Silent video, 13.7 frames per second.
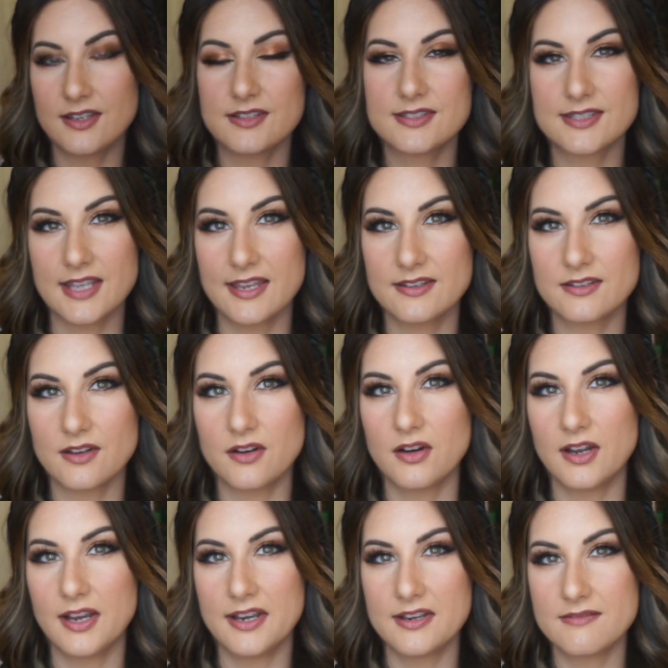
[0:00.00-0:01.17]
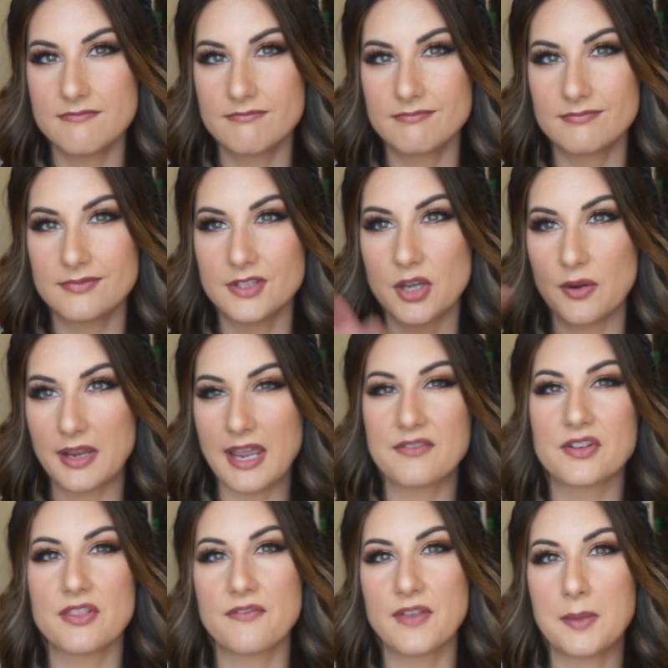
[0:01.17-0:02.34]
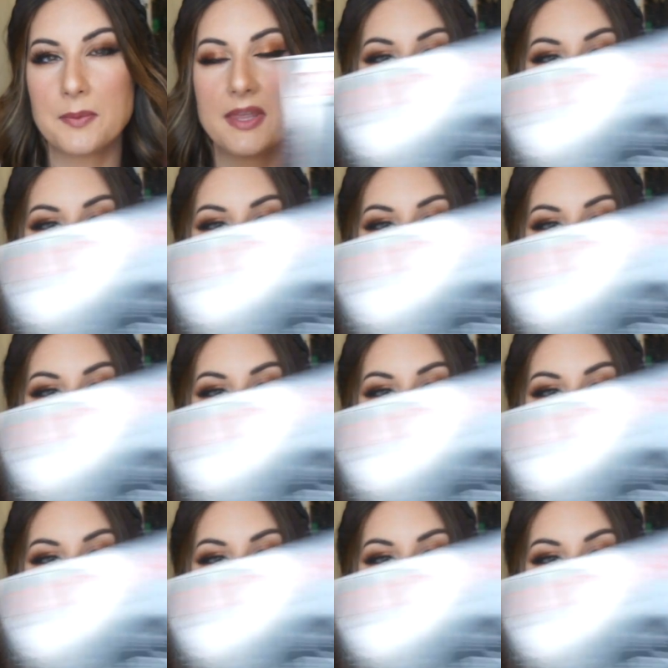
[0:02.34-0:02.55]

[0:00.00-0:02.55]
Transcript: set on going after the family.